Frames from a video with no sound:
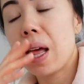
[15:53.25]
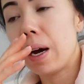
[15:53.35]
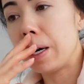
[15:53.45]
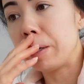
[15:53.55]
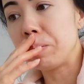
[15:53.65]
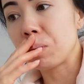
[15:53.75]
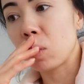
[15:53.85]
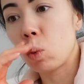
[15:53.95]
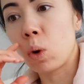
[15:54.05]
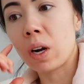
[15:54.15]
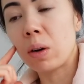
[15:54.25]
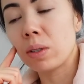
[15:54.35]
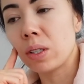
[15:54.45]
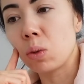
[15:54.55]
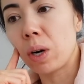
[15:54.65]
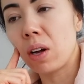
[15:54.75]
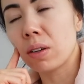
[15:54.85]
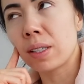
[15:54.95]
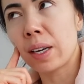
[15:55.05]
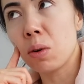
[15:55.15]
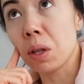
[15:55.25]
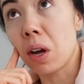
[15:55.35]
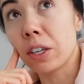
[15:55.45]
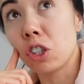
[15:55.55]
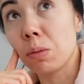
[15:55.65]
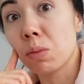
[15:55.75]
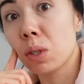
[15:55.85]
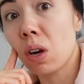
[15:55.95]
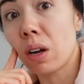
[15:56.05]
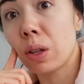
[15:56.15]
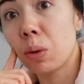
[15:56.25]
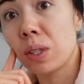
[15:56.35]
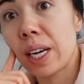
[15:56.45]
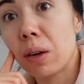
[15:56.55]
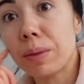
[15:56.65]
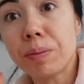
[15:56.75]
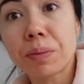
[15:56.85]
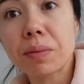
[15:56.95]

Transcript: workouts as well, because I know a lot of gyms got closed down.